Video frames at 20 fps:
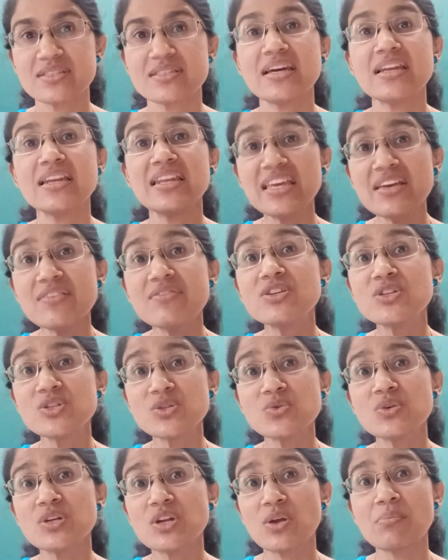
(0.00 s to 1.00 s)
and even
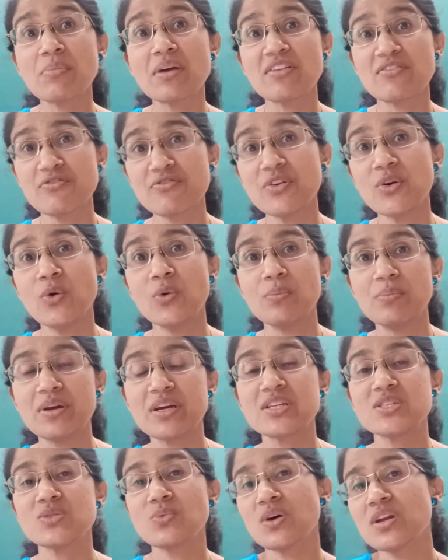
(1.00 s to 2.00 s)
do it on my phone,
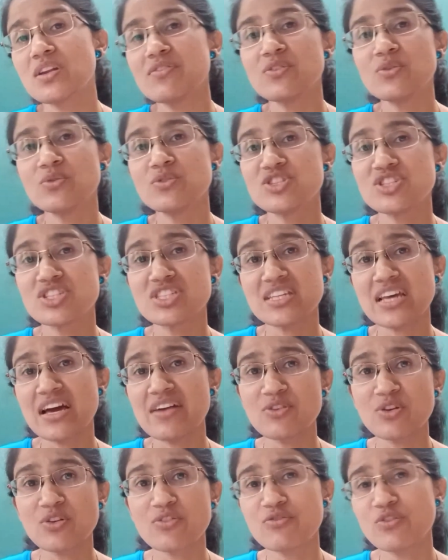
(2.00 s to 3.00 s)
because what if you just
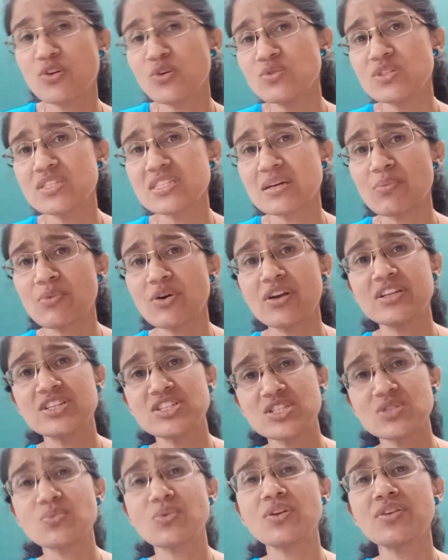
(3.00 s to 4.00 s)
have your phone somewhere and
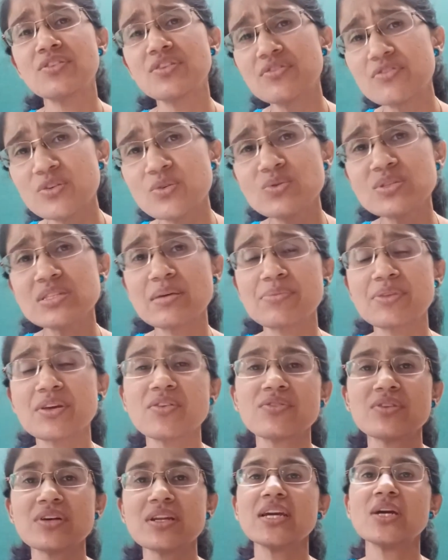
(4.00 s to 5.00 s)
just want to review
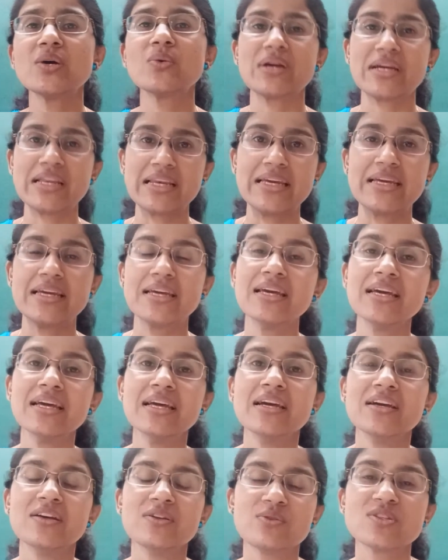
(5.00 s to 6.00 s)
something really quickly?
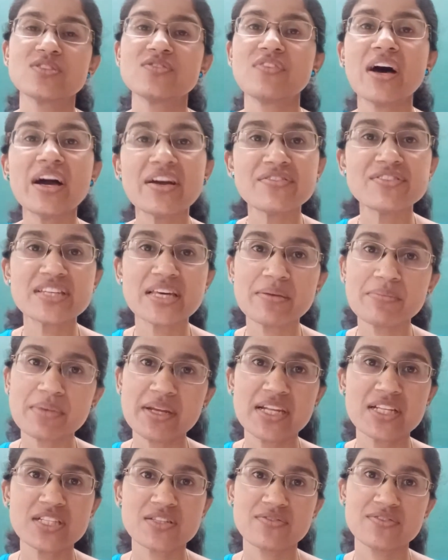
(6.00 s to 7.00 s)
Those 5-10
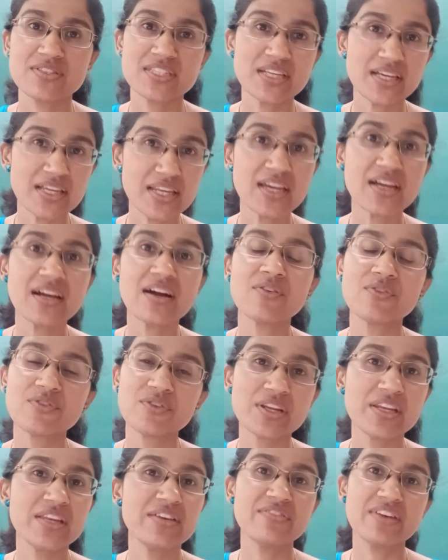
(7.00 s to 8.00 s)
minutes of studying are
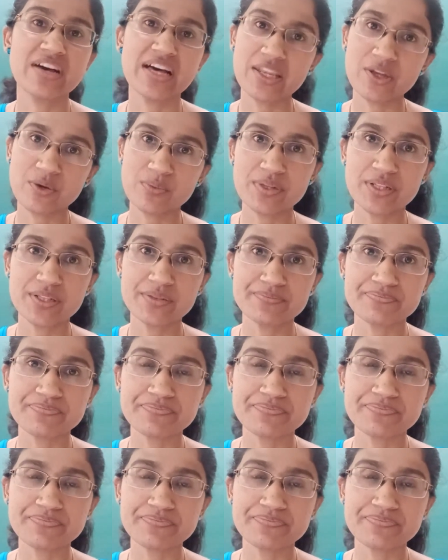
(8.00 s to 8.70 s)
really valuable.